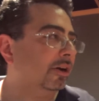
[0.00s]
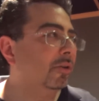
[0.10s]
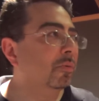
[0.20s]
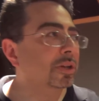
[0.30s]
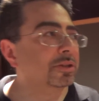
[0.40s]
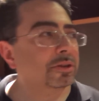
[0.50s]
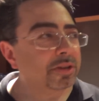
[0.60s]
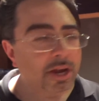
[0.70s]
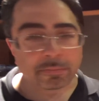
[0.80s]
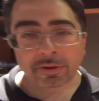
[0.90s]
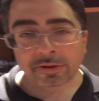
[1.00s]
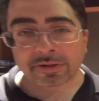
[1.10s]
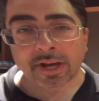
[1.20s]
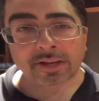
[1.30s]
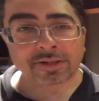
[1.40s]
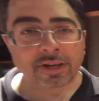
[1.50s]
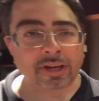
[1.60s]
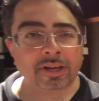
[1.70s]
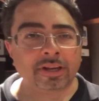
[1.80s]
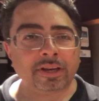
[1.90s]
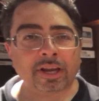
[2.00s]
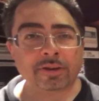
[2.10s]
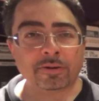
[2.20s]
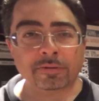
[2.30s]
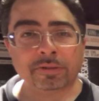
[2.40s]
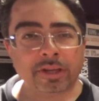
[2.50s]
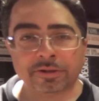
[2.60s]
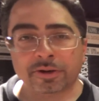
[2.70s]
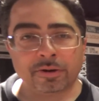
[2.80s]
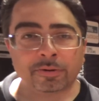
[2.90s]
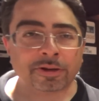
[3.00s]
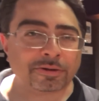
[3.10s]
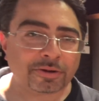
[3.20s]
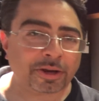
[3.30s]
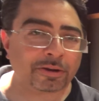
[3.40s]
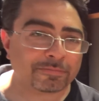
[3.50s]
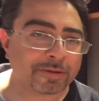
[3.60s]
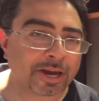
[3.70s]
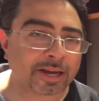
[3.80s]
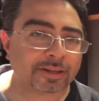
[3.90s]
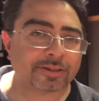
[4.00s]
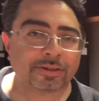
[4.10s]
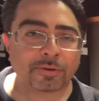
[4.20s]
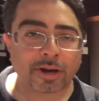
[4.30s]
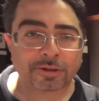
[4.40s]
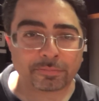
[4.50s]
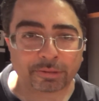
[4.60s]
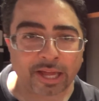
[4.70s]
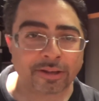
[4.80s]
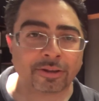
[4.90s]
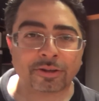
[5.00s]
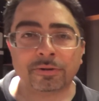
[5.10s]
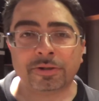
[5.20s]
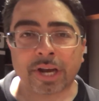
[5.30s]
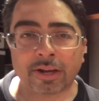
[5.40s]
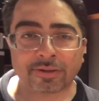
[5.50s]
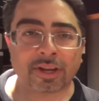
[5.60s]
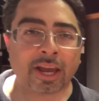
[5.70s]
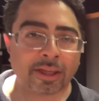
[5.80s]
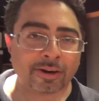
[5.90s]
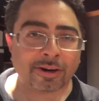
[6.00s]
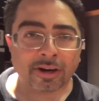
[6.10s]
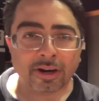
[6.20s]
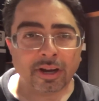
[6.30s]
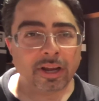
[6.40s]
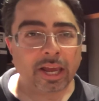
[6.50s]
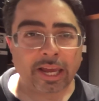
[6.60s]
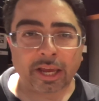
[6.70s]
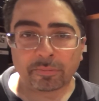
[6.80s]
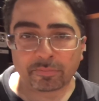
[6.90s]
once you're done with your session at your own leisure, when you're doing your mix, you actually blend the two channels together and get